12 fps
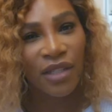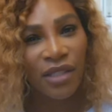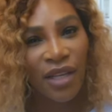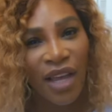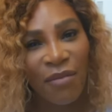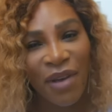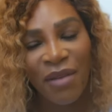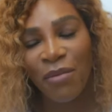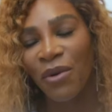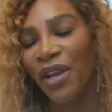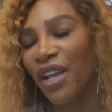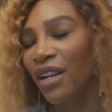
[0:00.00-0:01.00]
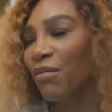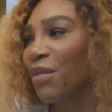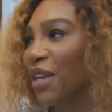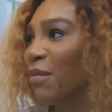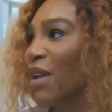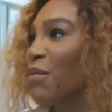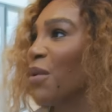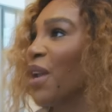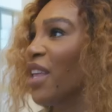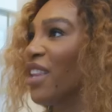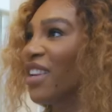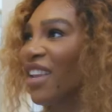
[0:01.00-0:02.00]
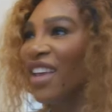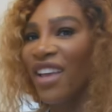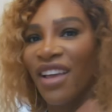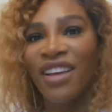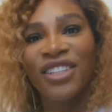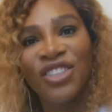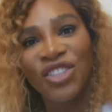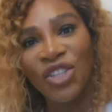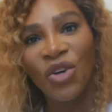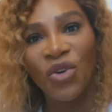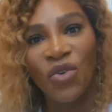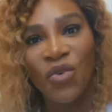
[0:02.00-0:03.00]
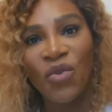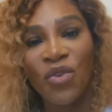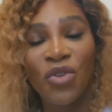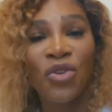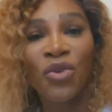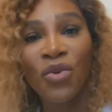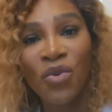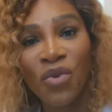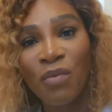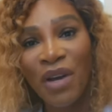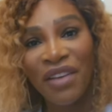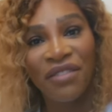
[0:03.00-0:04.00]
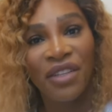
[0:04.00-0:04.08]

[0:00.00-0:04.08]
inside my brain and pick my brain and show you my